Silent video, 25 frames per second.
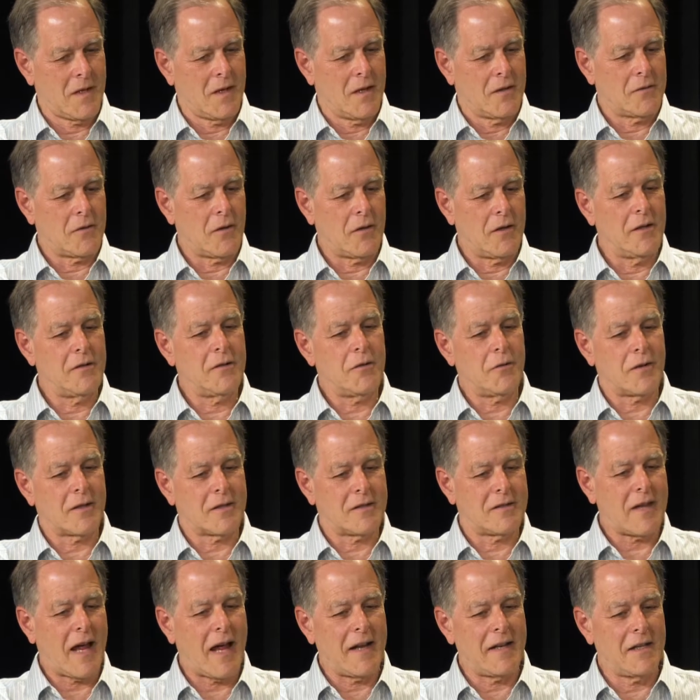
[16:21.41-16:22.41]
So these are
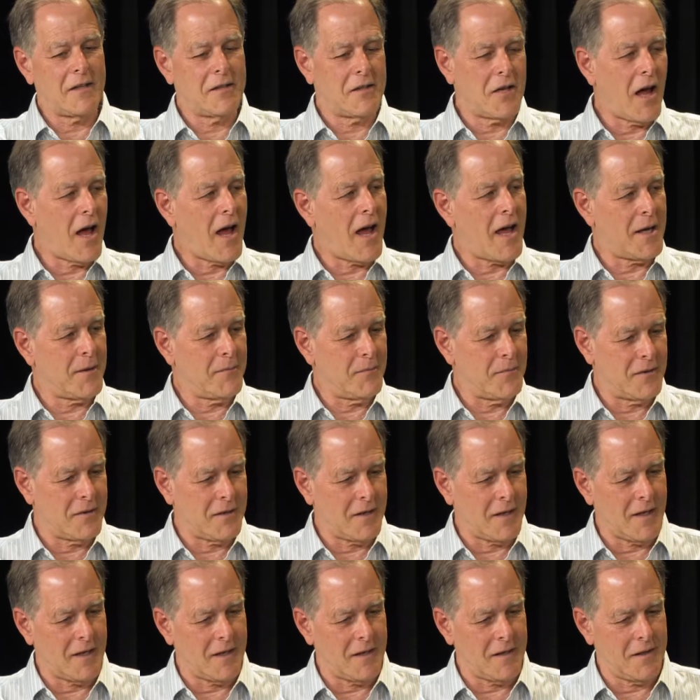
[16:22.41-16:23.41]
exciting times
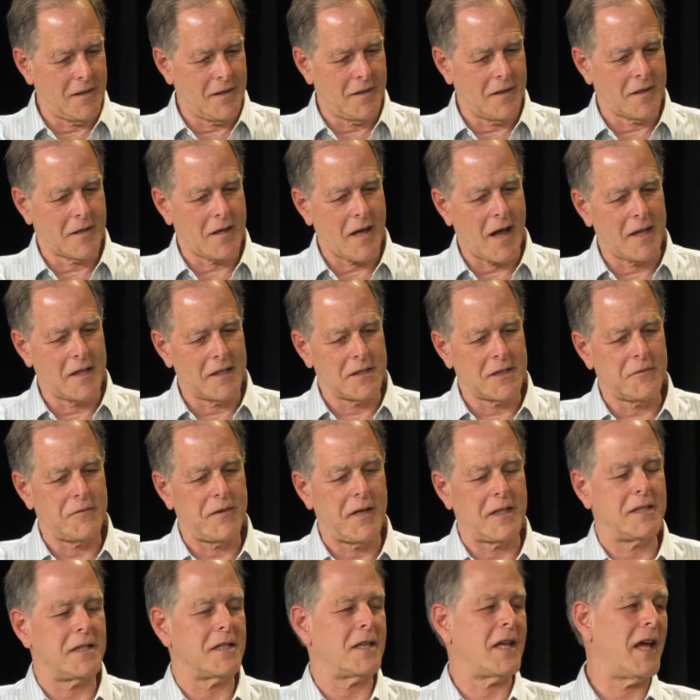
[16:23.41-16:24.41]
in the College of
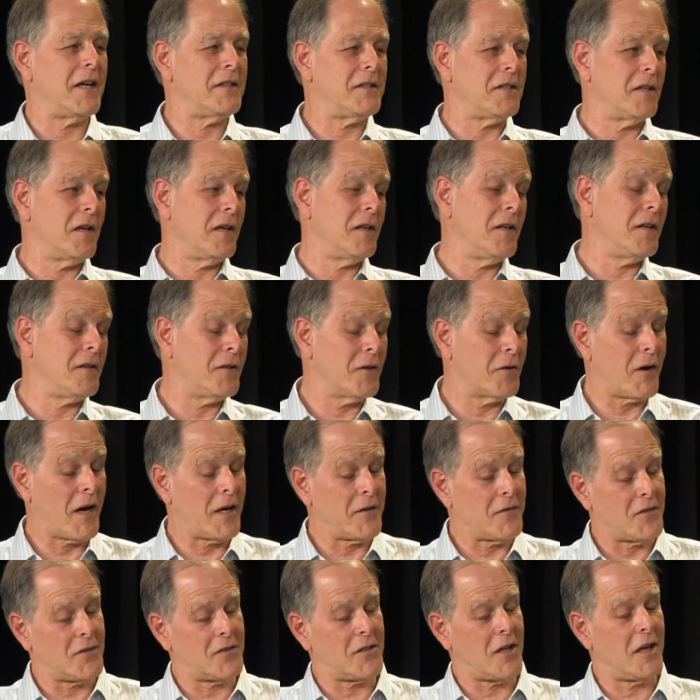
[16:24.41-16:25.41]
Education and
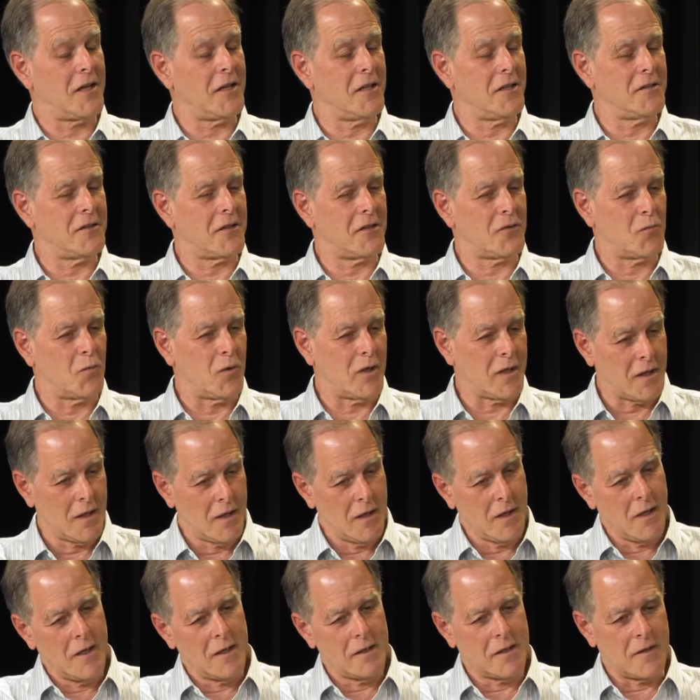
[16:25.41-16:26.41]
Integrative Studies as we
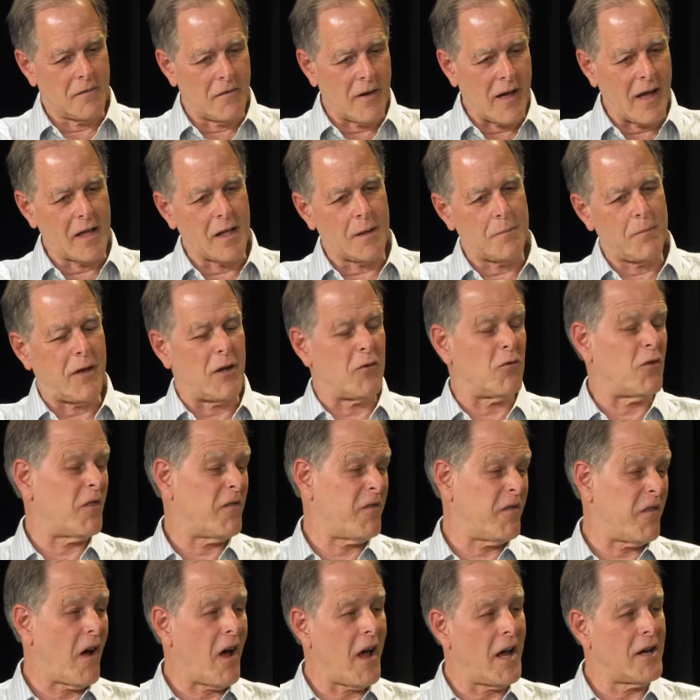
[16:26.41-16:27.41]
develop and
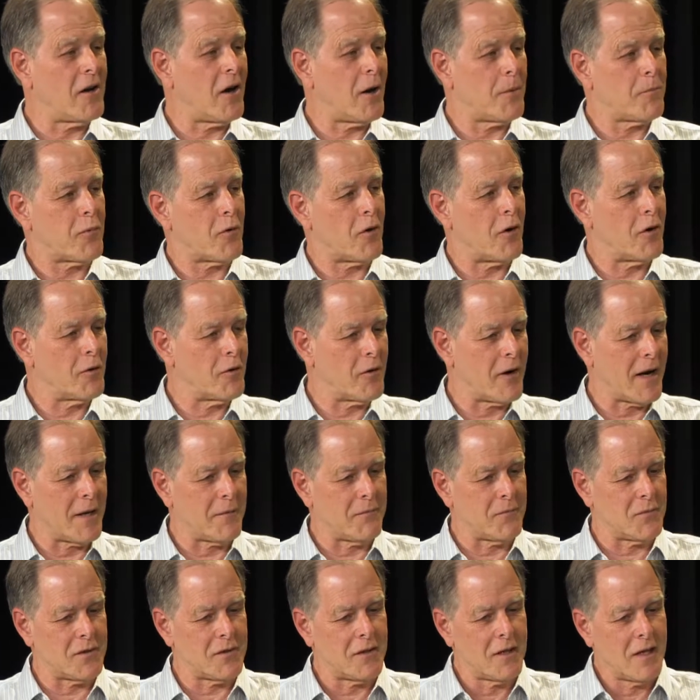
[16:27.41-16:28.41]
refine our
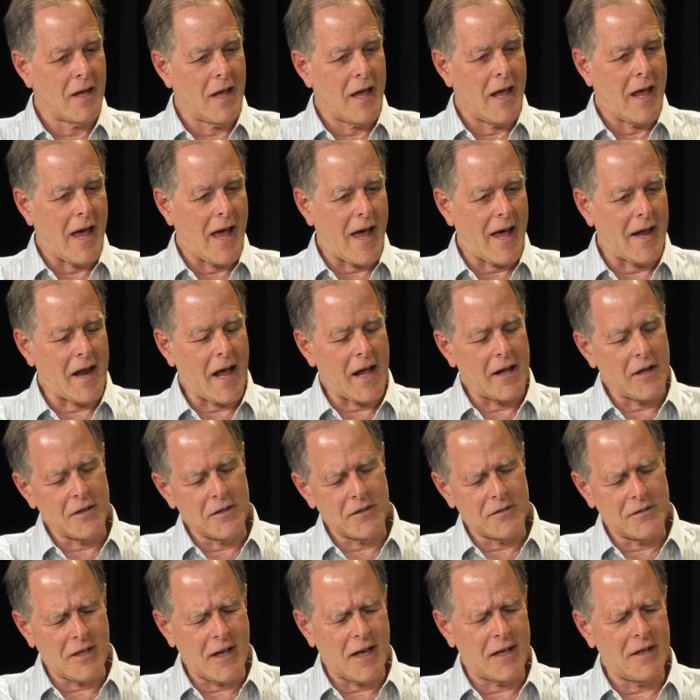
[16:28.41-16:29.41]
programs. And I
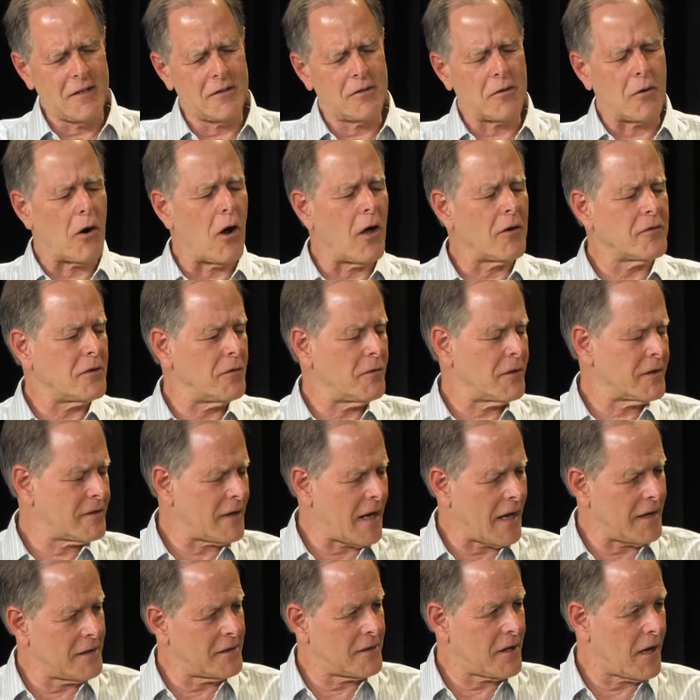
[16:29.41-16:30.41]
understand these are also
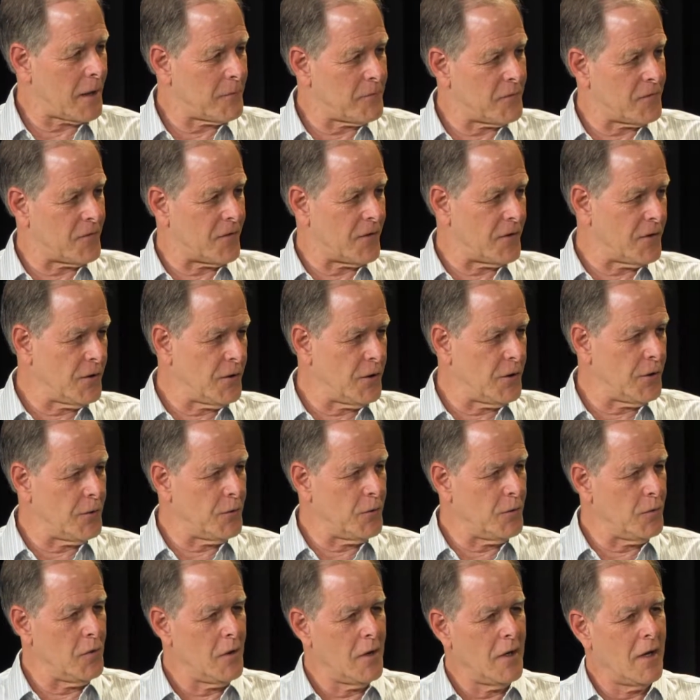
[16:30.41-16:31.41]
exciting times for
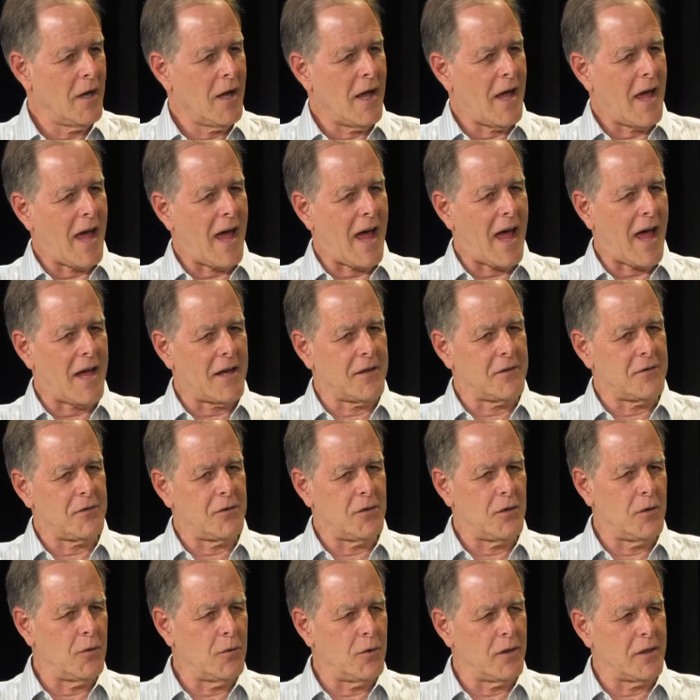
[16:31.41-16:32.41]
you as
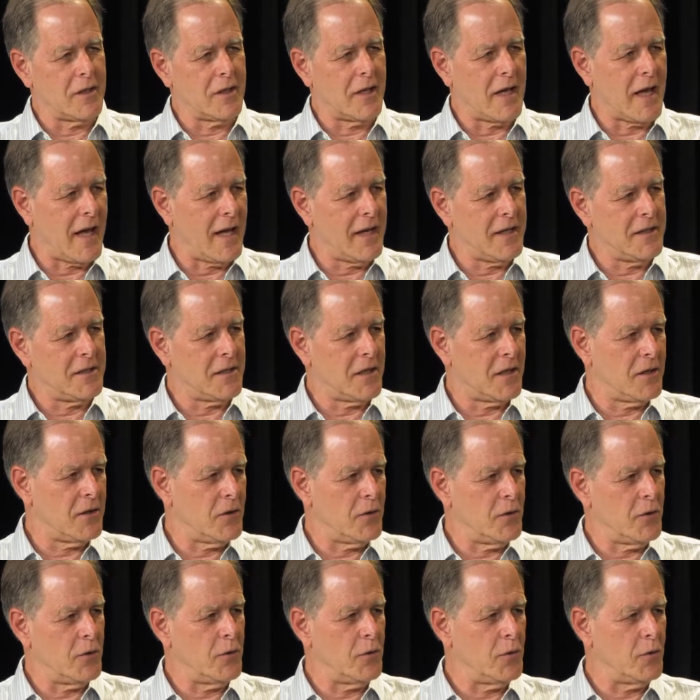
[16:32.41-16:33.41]
you engage in
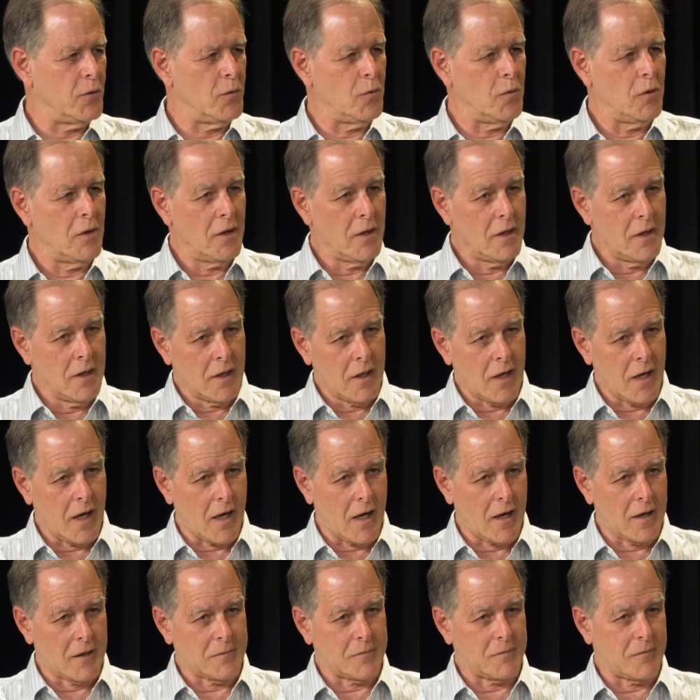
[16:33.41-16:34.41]
new
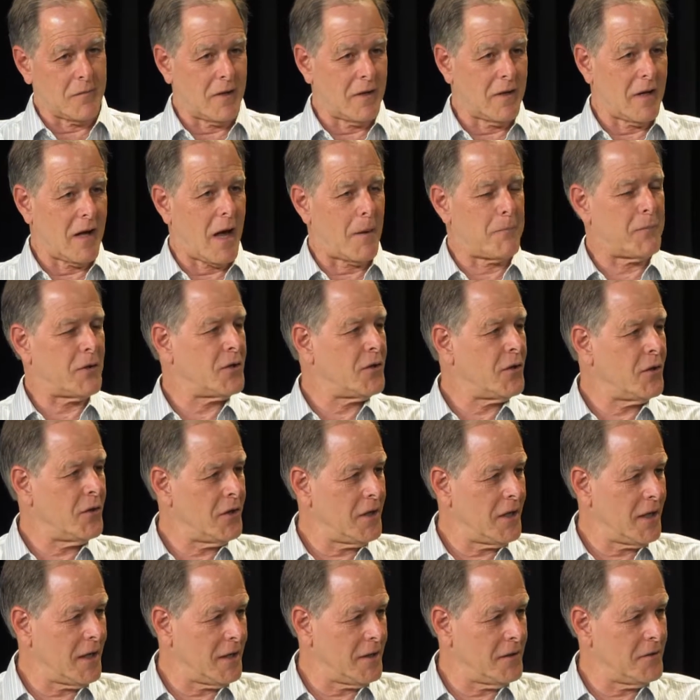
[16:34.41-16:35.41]
uh,
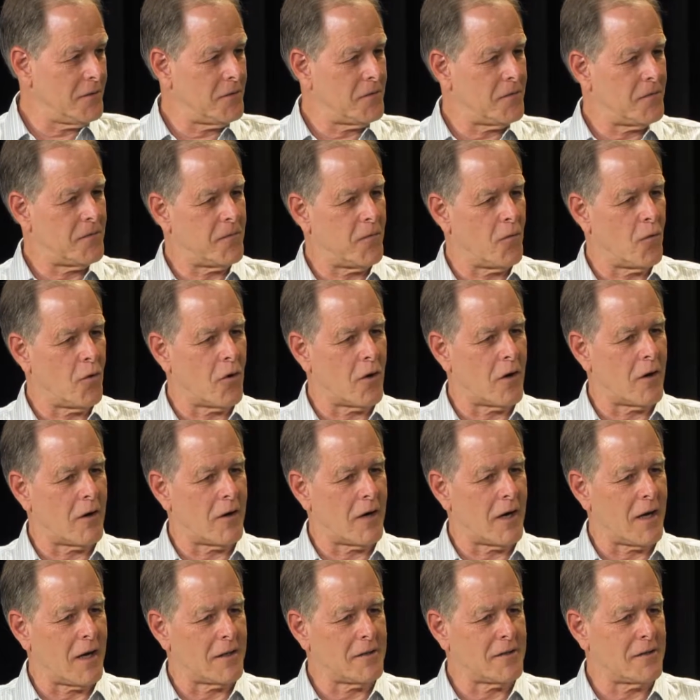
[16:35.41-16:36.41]
opportunities
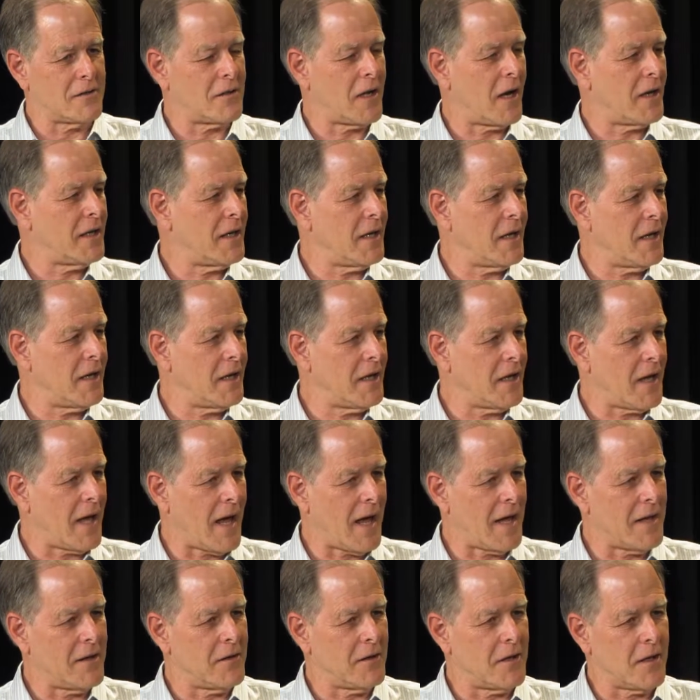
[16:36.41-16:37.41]
for studying
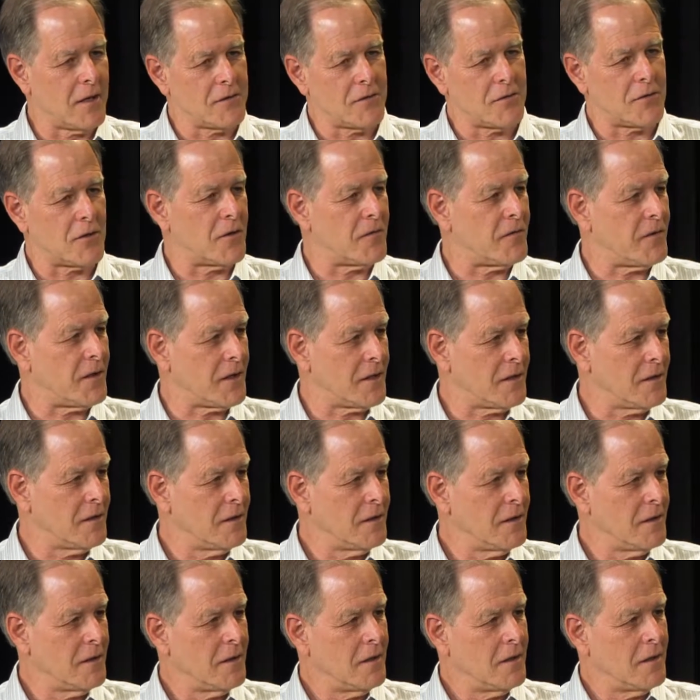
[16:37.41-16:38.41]
and serving
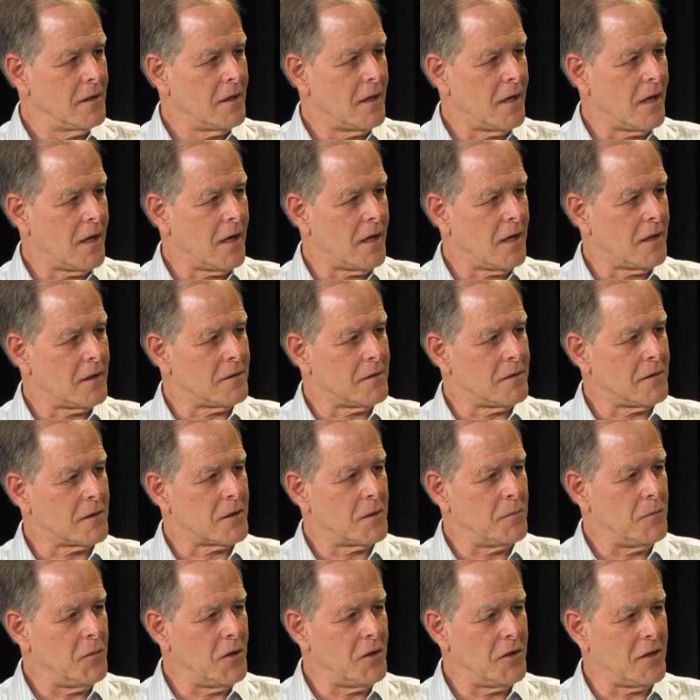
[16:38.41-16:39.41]
the
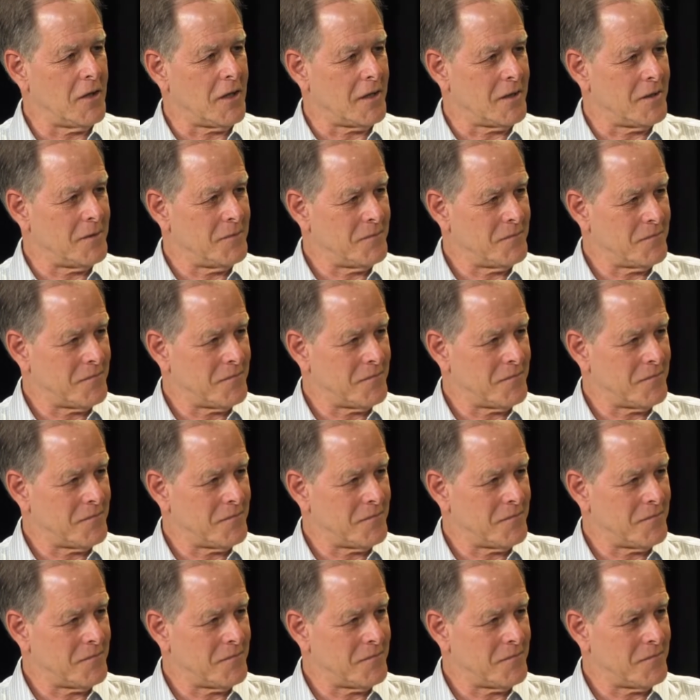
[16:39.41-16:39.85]
community.